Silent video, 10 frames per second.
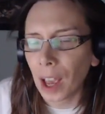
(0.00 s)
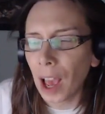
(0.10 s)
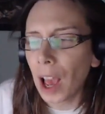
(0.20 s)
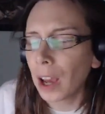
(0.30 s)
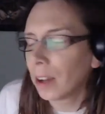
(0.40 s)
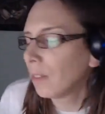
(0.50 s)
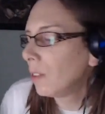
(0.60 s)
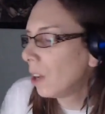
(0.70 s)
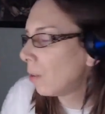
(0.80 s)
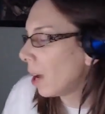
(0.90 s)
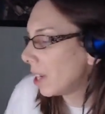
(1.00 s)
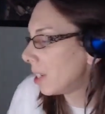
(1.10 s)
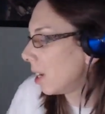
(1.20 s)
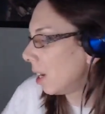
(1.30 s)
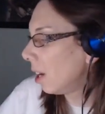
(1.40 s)
I have no
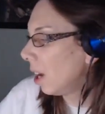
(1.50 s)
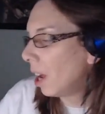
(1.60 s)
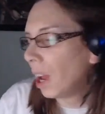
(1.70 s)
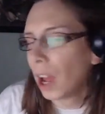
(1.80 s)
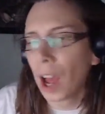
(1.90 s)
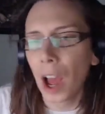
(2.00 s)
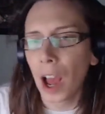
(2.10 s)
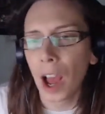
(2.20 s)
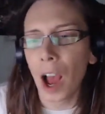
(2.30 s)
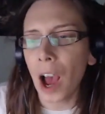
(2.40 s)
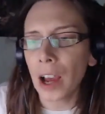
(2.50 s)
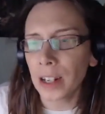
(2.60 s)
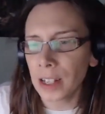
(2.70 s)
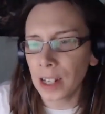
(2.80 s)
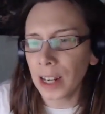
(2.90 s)
idea.
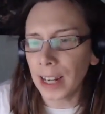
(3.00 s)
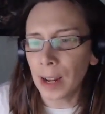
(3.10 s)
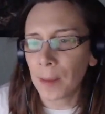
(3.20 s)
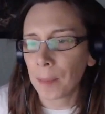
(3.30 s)
Honestly,